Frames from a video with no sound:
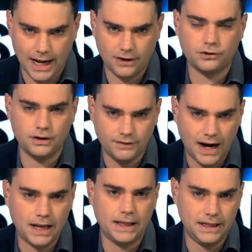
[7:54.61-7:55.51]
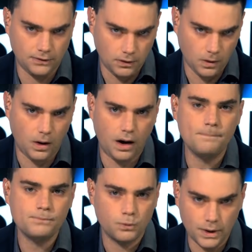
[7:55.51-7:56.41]
actually violating the
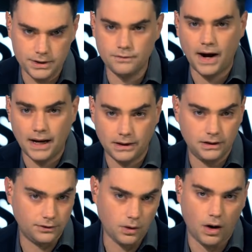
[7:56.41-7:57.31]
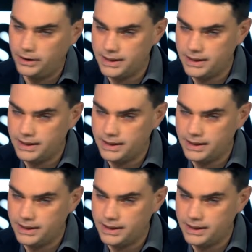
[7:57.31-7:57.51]
law when you violated the law.